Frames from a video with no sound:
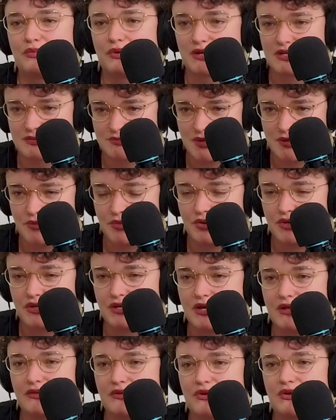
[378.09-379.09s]
brings people
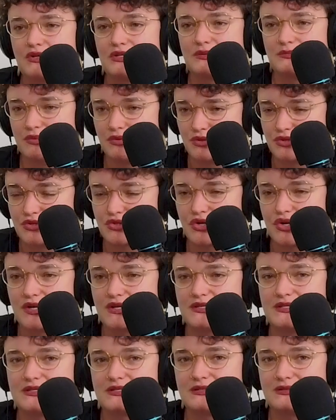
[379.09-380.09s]
together to build
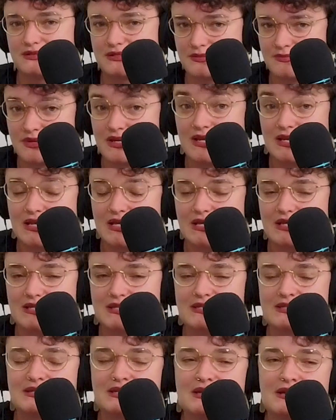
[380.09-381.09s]
trust and to meet needs.